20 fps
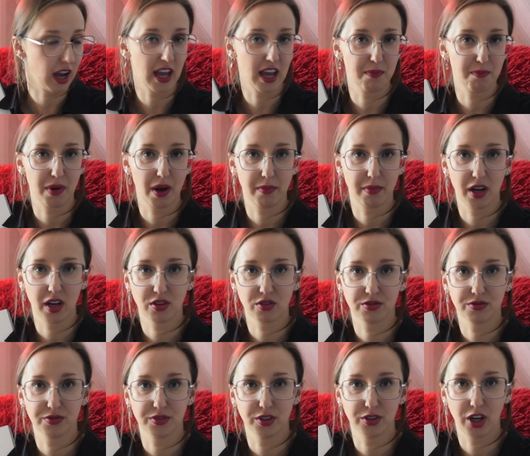I hit my
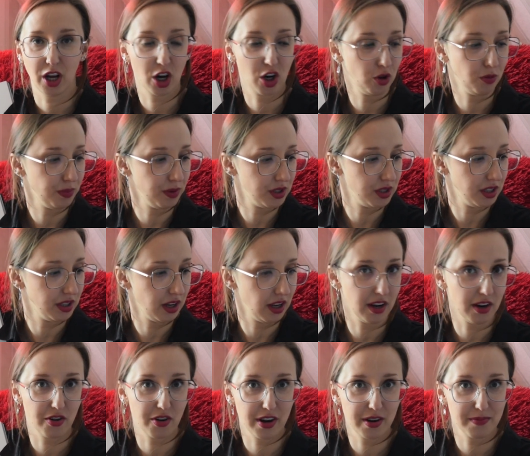microphone, I hope you
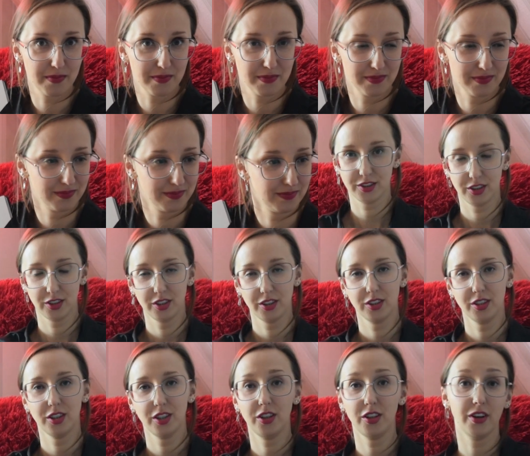didn't hear it.
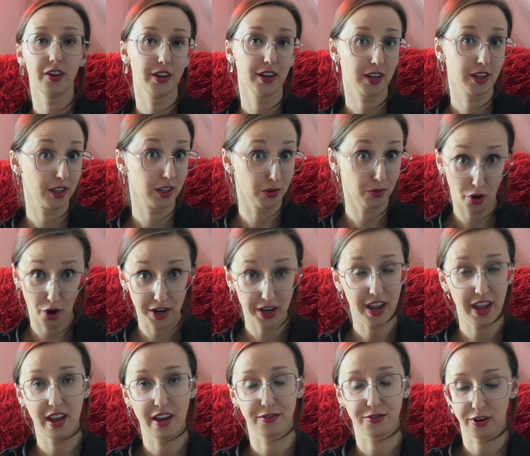Like right
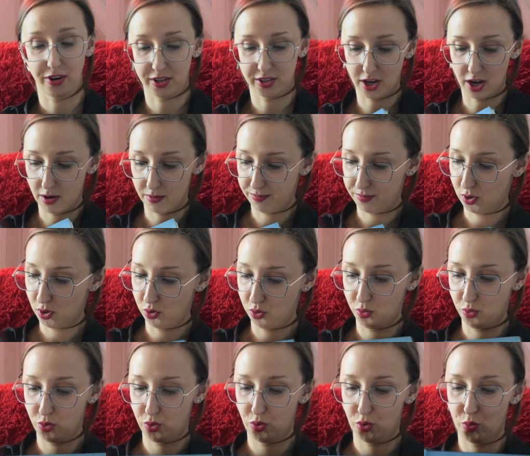here, for example,
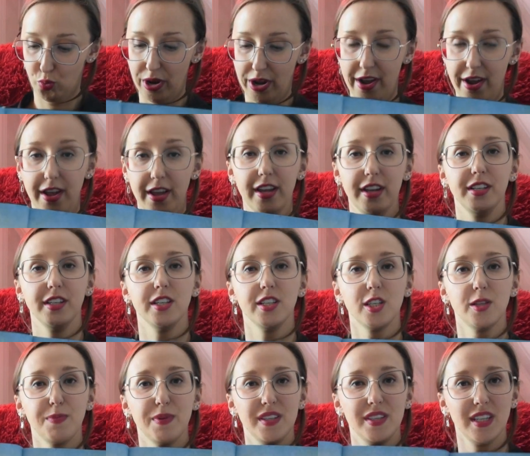where it is
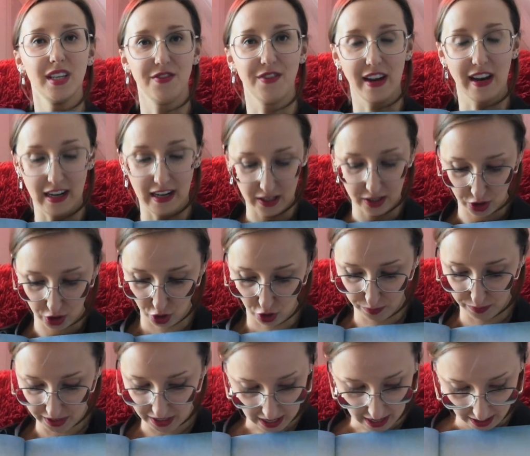specifically
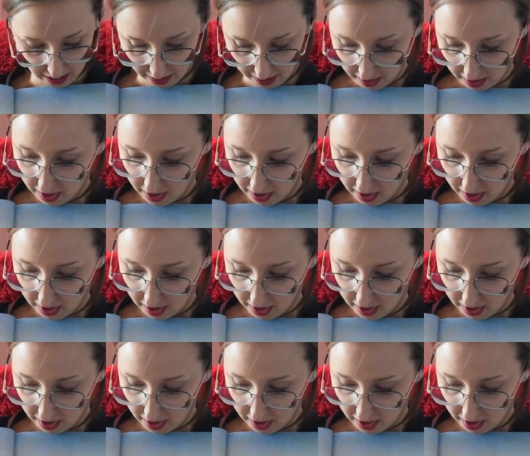zoomed in